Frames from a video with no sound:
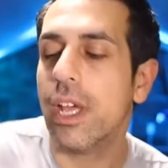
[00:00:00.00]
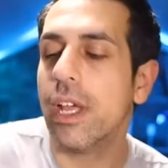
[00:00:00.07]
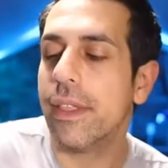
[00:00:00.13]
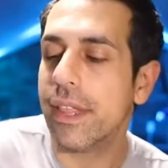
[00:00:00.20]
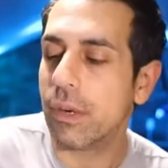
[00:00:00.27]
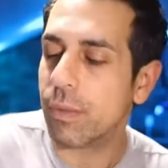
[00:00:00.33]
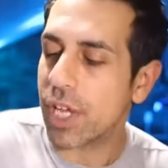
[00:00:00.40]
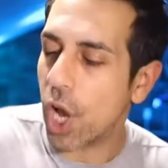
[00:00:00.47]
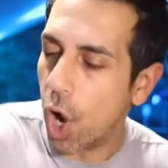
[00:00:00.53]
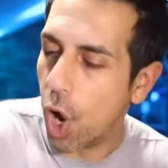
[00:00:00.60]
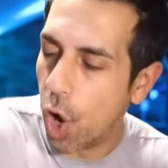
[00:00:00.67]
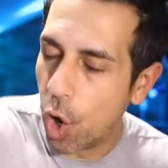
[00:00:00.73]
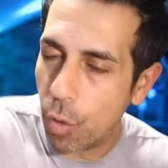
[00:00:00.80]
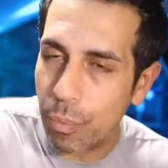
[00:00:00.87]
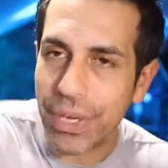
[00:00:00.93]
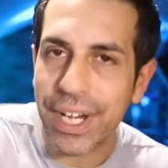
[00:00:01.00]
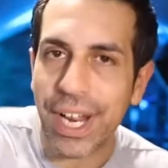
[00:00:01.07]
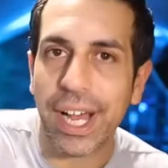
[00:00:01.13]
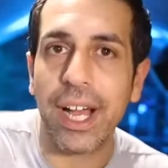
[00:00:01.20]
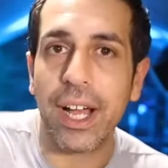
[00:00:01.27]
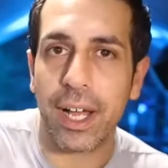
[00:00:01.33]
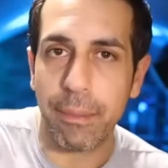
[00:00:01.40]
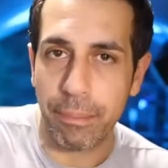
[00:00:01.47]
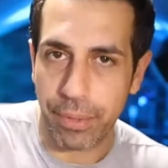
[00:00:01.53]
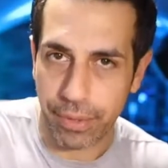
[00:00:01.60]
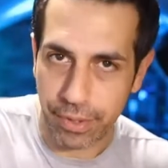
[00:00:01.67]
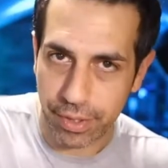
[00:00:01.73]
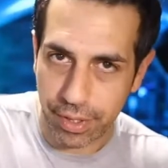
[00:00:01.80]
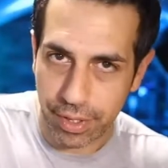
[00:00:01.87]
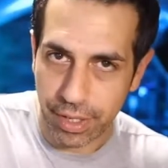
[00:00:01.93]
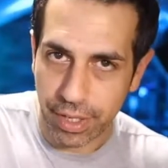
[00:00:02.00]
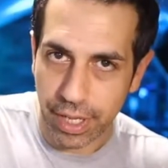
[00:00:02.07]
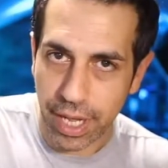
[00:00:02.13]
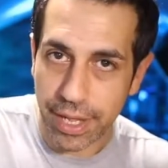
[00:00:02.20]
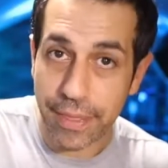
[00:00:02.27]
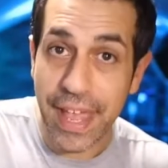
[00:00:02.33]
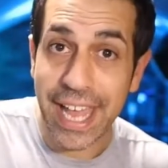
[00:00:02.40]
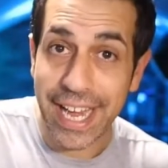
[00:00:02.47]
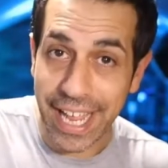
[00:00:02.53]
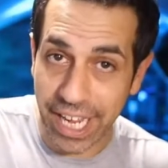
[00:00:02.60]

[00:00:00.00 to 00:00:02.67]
Then we open up that